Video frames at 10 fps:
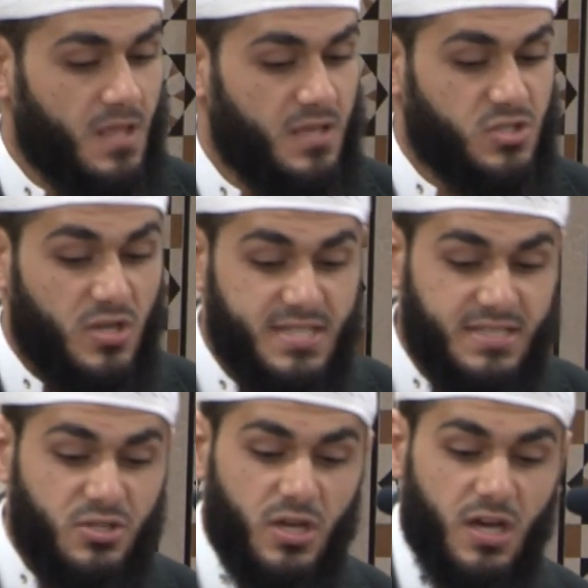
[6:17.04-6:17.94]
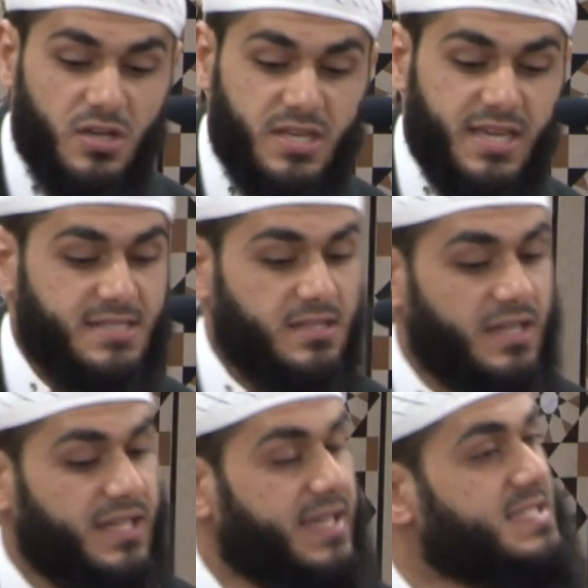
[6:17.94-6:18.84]
So he said, he has
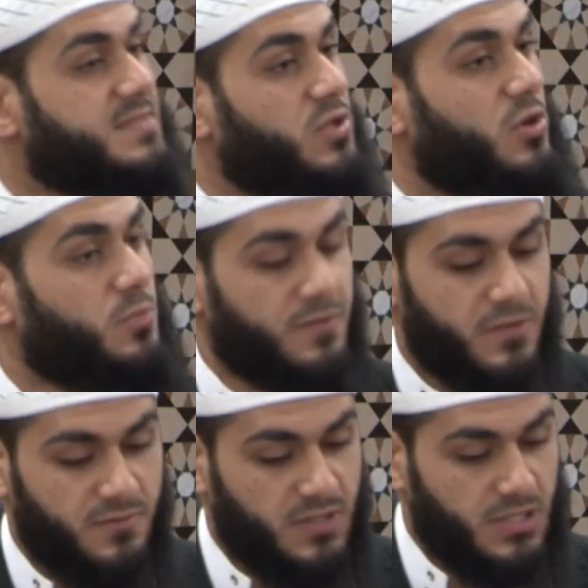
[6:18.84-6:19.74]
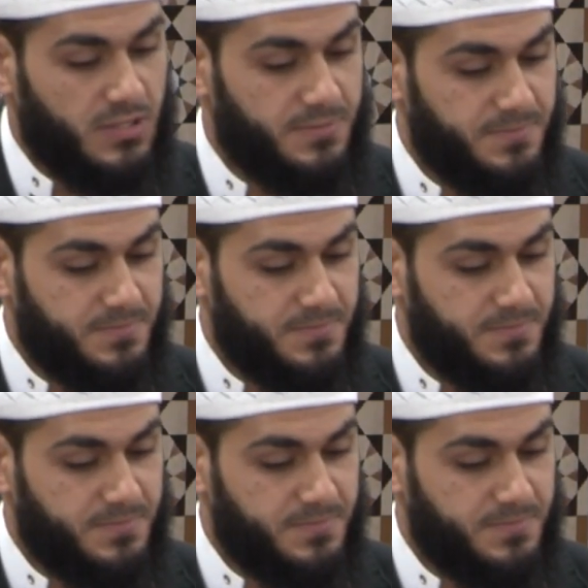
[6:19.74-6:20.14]
lied against me, O Prophet of Allah.